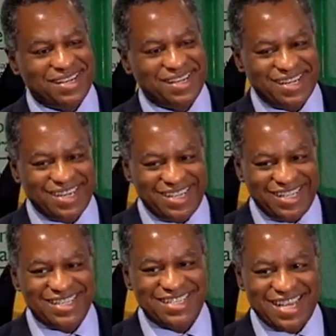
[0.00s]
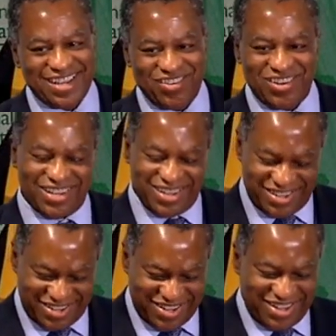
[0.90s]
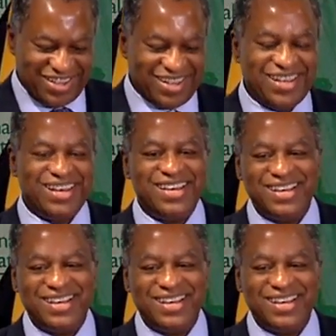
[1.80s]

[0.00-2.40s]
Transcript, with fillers: uh, he's actually uh,